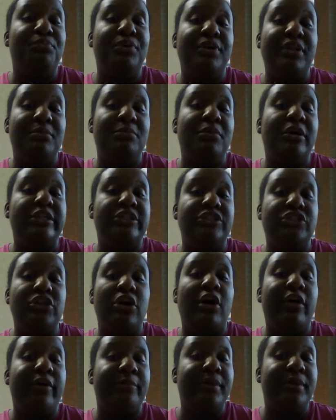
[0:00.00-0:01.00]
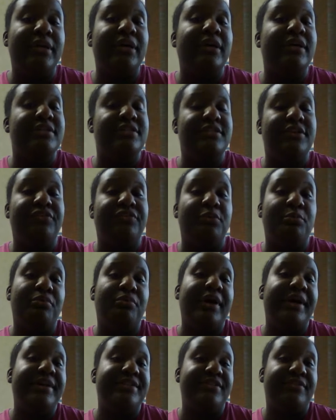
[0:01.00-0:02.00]
pretty much all because of the
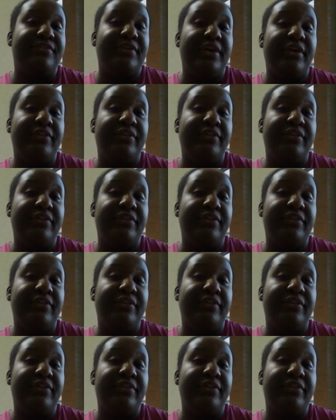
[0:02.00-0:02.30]
price of